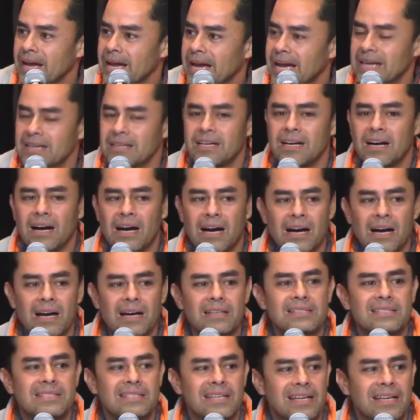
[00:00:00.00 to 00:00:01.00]
And
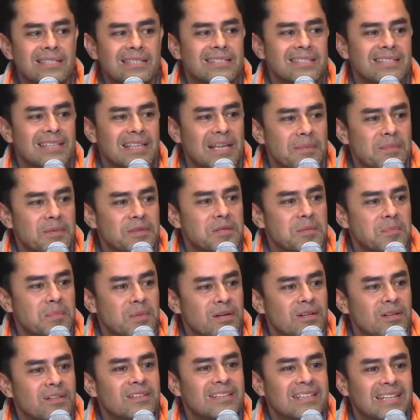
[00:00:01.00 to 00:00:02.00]
God says to them in the
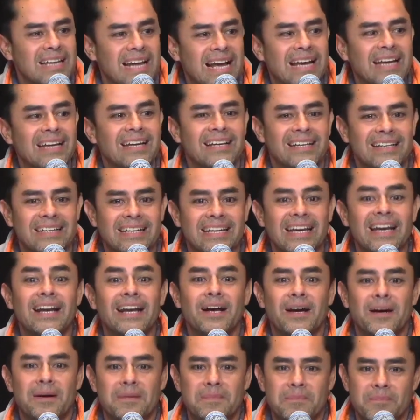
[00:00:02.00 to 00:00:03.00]
middle of the night, get
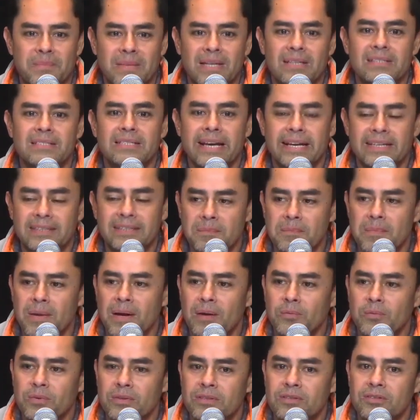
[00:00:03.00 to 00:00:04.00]
up, take the
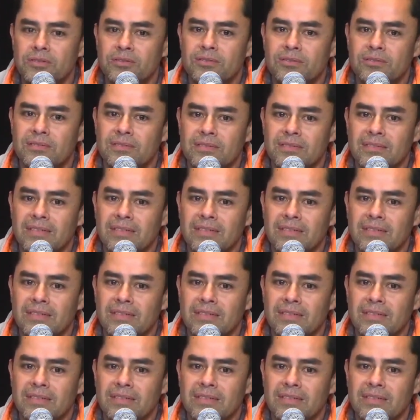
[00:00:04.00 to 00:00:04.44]
men with you,